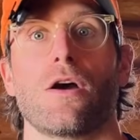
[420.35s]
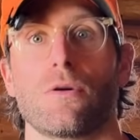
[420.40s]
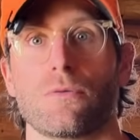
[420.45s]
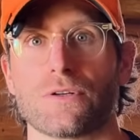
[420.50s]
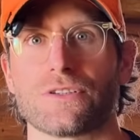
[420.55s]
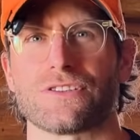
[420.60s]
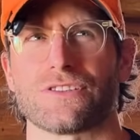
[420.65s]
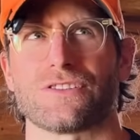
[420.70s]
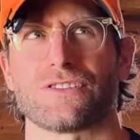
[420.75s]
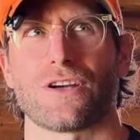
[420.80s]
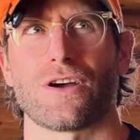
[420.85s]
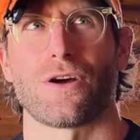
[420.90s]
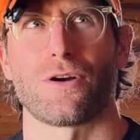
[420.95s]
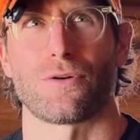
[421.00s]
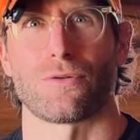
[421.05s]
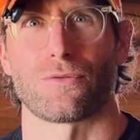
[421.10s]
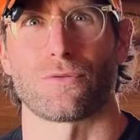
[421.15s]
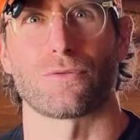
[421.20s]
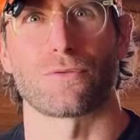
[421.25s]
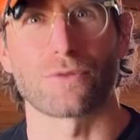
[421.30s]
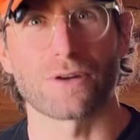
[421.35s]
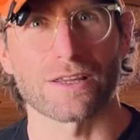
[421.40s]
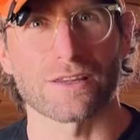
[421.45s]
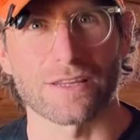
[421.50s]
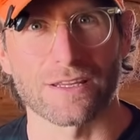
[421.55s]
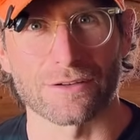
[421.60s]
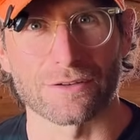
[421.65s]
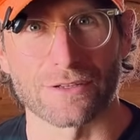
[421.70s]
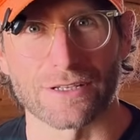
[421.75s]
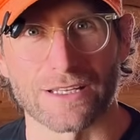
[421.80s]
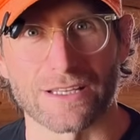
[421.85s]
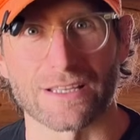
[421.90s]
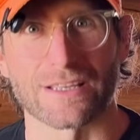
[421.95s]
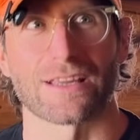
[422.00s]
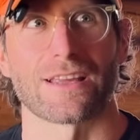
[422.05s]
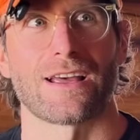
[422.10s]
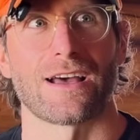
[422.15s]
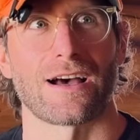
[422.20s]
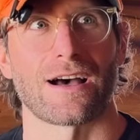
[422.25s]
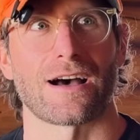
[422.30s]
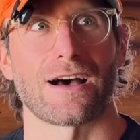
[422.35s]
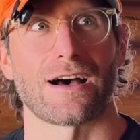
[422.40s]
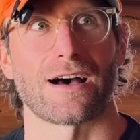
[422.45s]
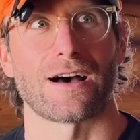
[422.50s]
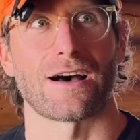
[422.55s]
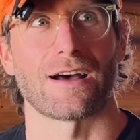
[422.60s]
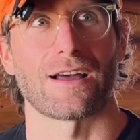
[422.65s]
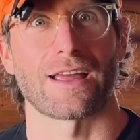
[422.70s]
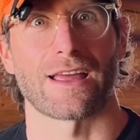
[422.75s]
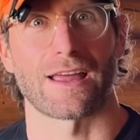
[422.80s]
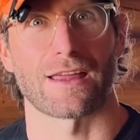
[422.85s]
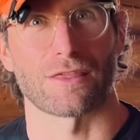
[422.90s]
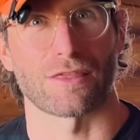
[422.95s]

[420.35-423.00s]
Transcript: which is really unique and